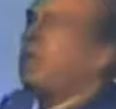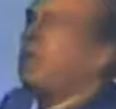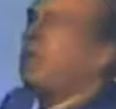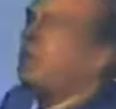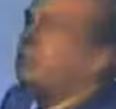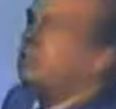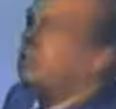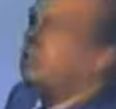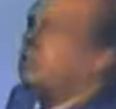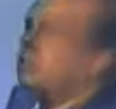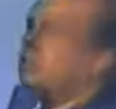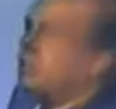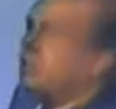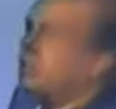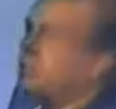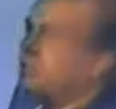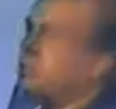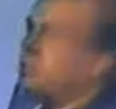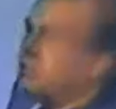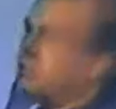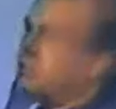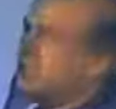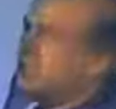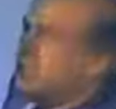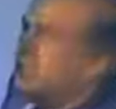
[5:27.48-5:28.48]
So this
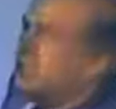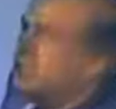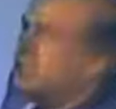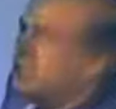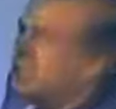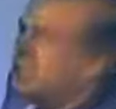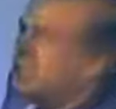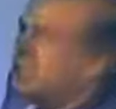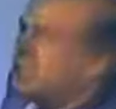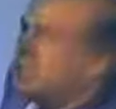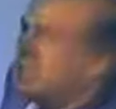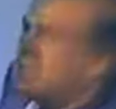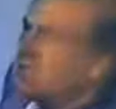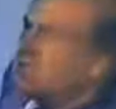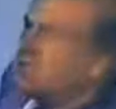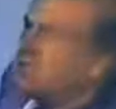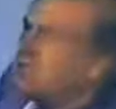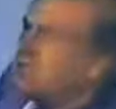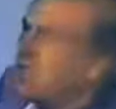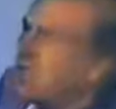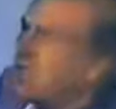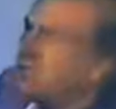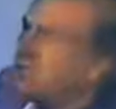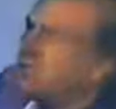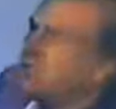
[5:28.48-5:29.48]
was the
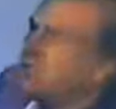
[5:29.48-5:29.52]
inside